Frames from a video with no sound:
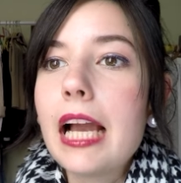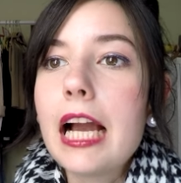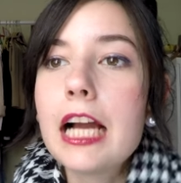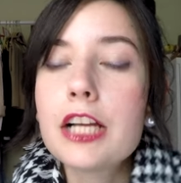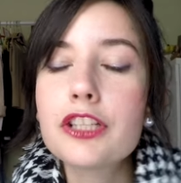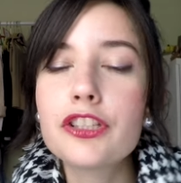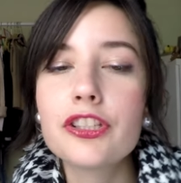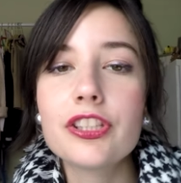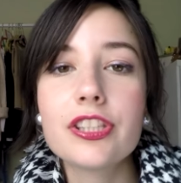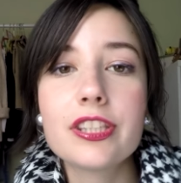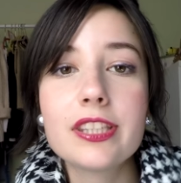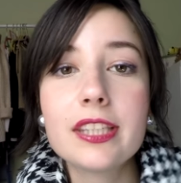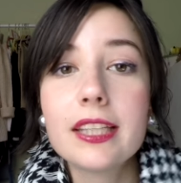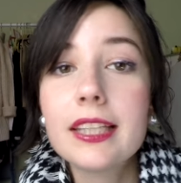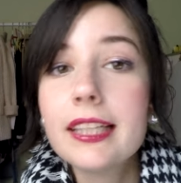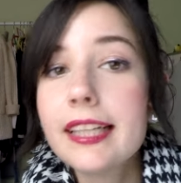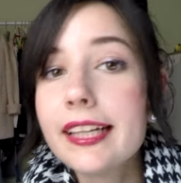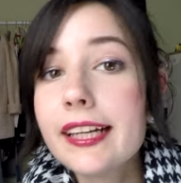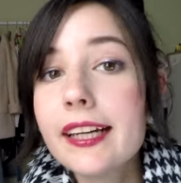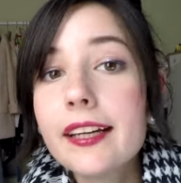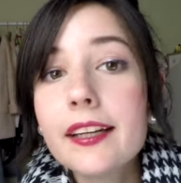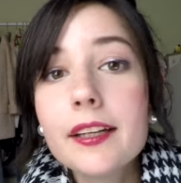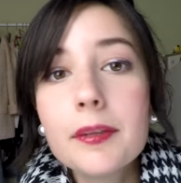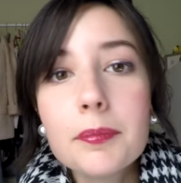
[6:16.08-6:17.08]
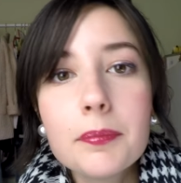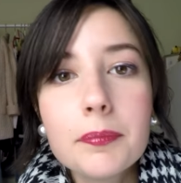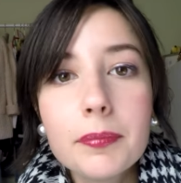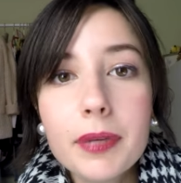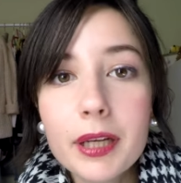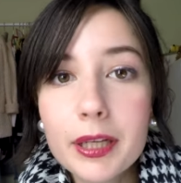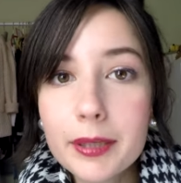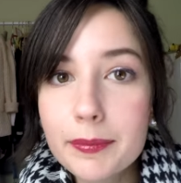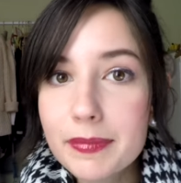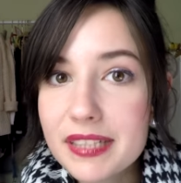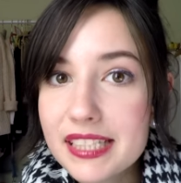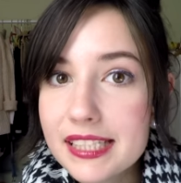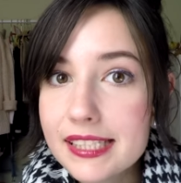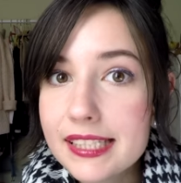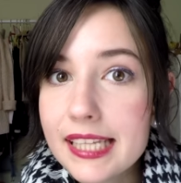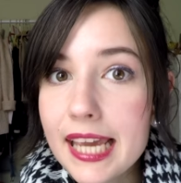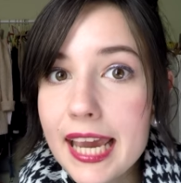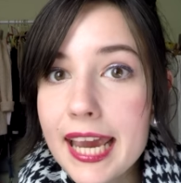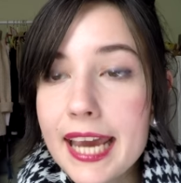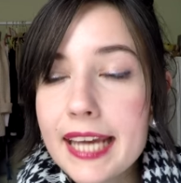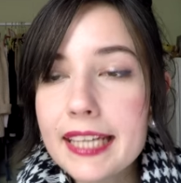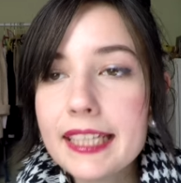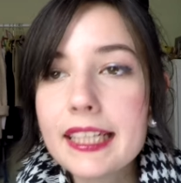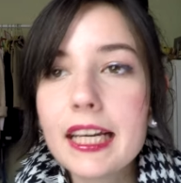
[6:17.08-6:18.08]
just deleted by
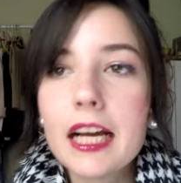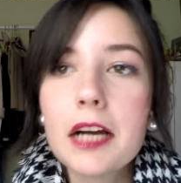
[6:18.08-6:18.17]
mistake.